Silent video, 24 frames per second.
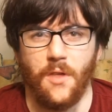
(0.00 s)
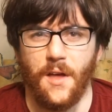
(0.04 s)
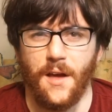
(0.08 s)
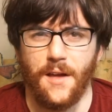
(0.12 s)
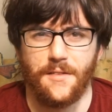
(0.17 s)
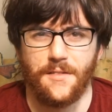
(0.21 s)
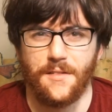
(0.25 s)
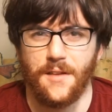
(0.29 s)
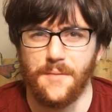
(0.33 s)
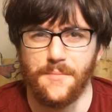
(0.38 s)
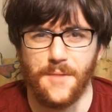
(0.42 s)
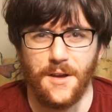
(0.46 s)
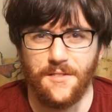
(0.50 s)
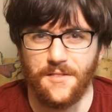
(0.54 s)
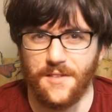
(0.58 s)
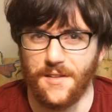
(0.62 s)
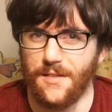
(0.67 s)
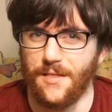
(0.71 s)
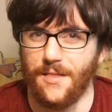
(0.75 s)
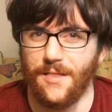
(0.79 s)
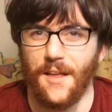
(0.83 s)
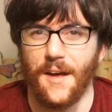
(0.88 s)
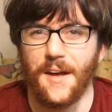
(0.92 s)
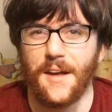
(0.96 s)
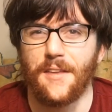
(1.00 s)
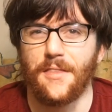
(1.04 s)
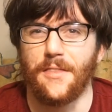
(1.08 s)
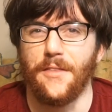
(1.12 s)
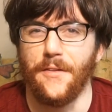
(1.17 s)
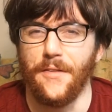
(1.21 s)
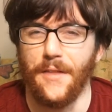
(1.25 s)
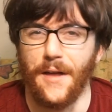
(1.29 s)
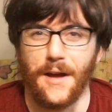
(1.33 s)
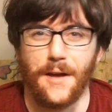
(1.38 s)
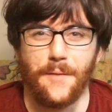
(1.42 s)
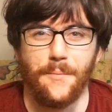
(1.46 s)
Last time I said like the
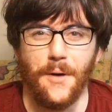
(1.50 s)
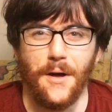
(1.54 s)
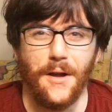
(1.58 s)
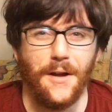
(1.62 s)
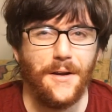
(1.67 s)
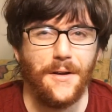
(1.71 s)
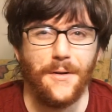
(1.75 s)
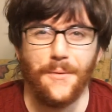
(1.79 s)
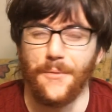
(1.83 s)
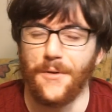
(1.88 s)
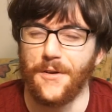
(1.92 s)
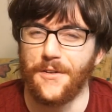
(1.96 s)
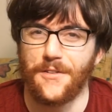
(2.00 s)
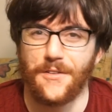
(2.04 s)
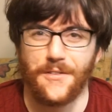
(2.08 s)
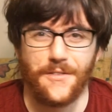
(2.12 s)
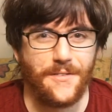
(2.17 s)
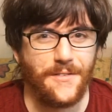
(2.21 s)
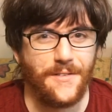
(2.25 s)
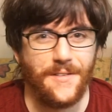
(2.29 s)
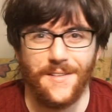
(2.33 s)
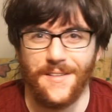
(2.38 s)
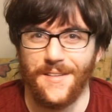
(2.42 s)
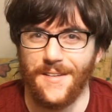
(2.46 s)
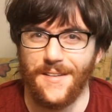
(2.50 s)
like button, which